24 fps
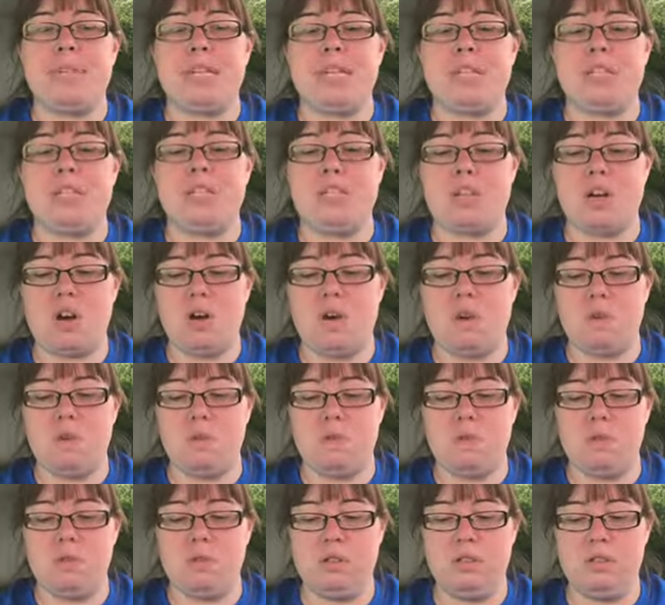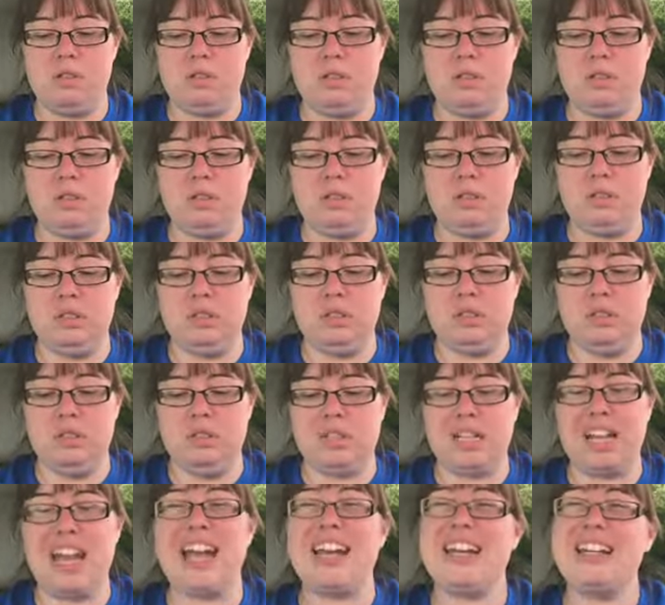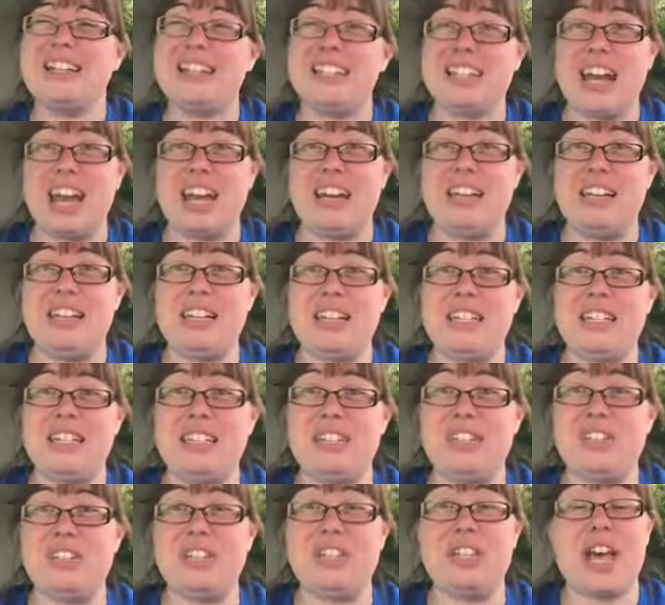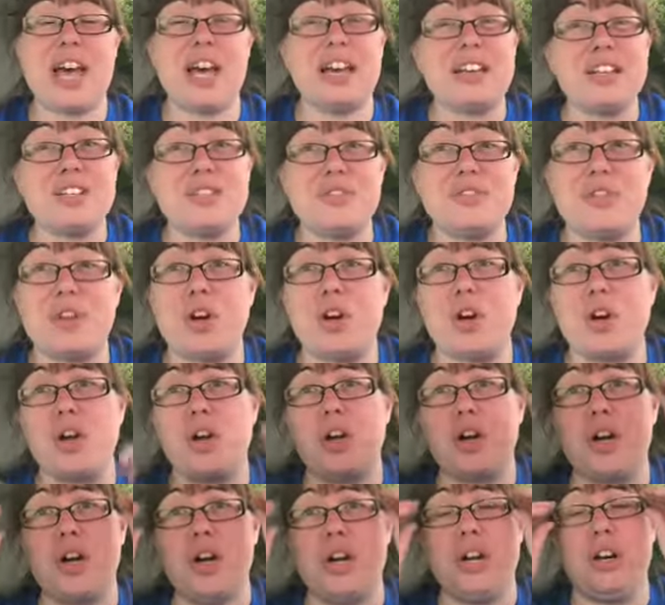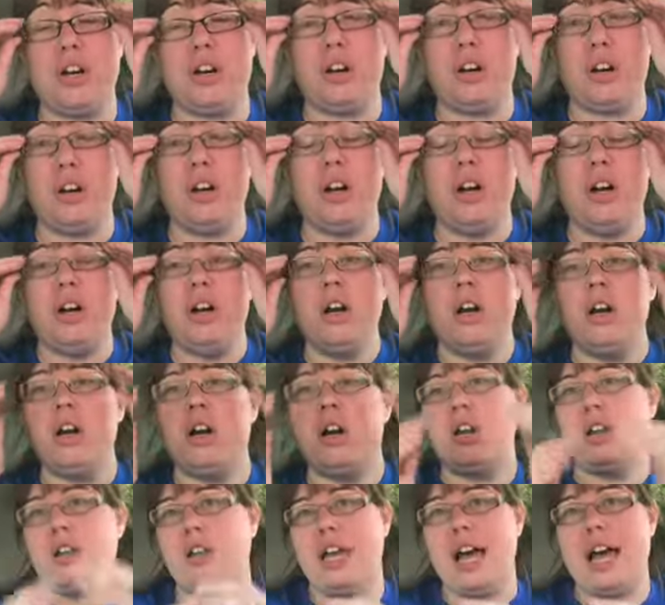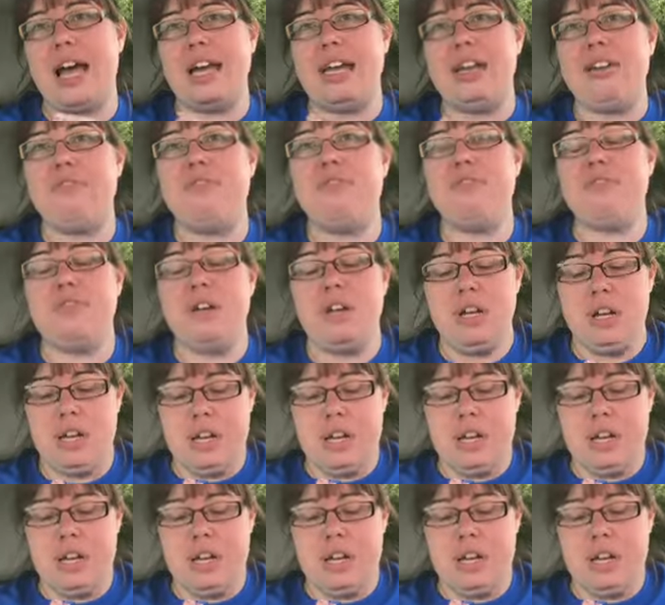So kind of sadness, just sadness for her and her life.